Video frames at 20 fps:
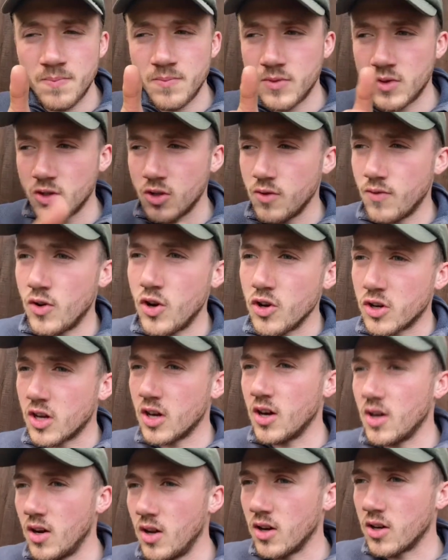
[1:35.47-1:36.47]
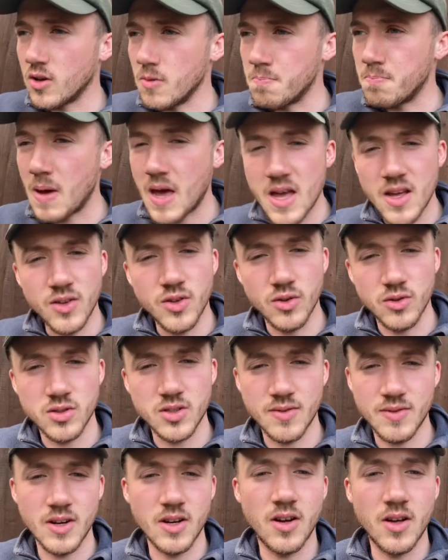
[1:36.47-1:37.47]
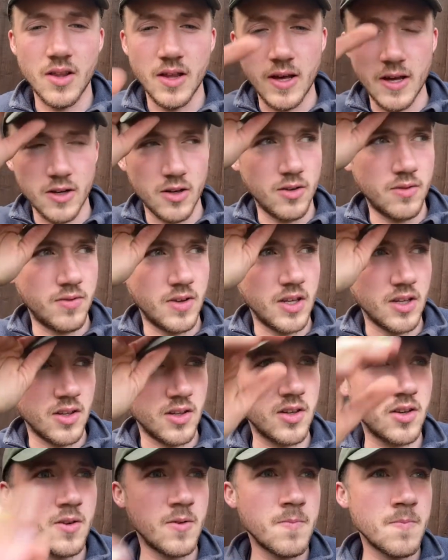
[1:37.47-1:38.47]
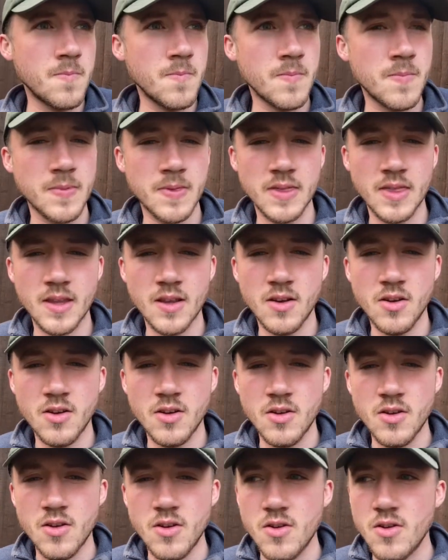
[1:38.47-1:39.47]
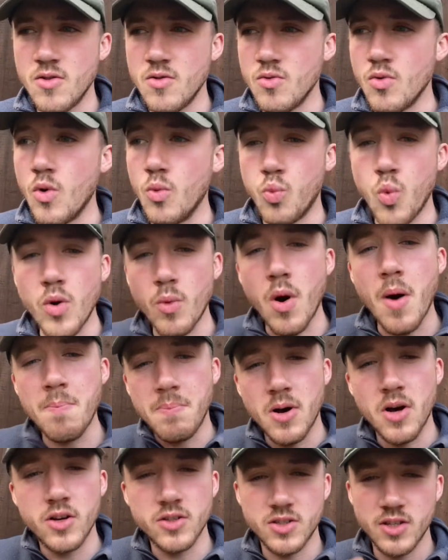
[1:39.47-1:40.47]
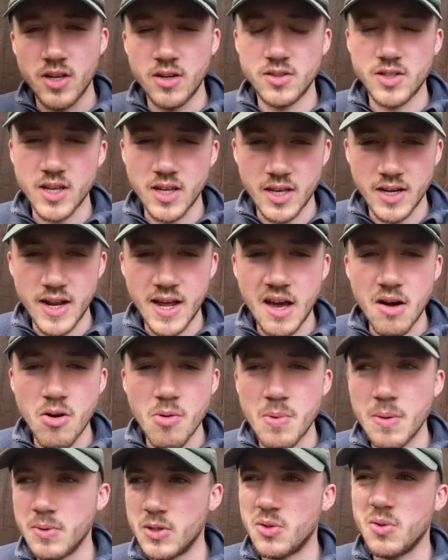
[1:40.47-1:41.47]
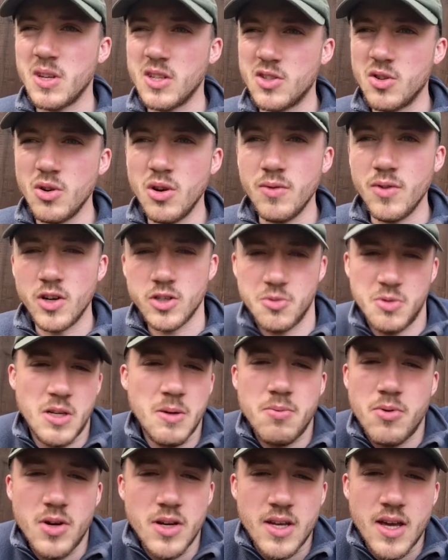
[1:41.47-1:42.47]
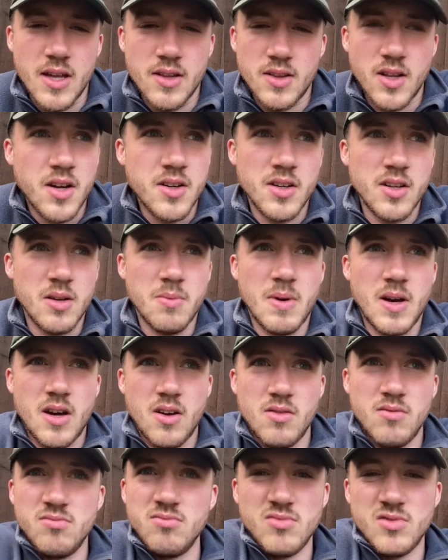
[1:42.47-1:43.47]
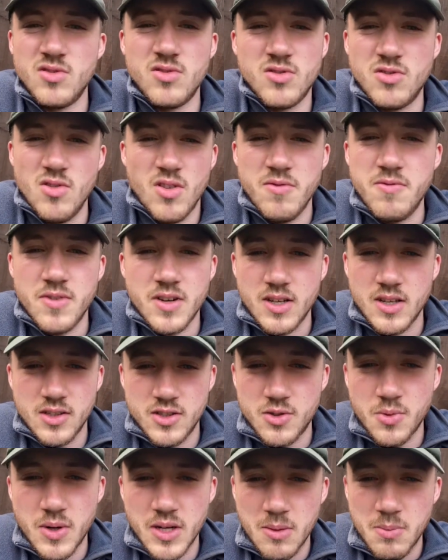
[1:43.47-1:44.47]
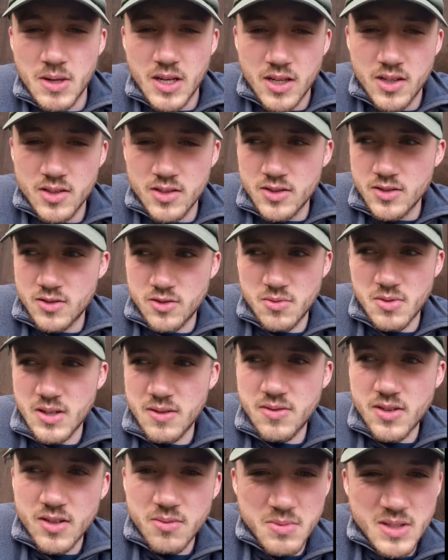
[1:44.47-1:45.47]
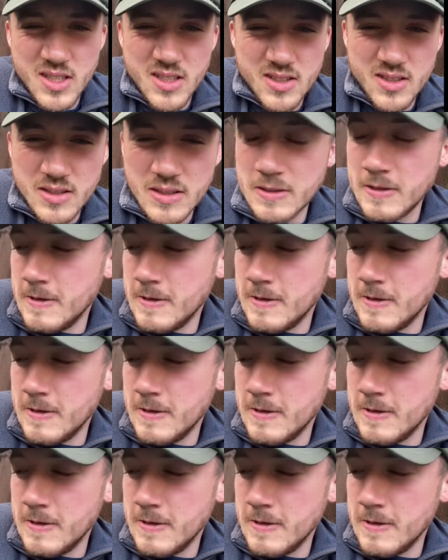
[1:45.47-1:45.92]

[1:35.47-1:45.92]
So you'd look at like a bed or something like that, and you'd think, well, one person that would take an hour, but between two of us, we can probably get it done in about, you know, fucking 20 minutes, 25 minutes.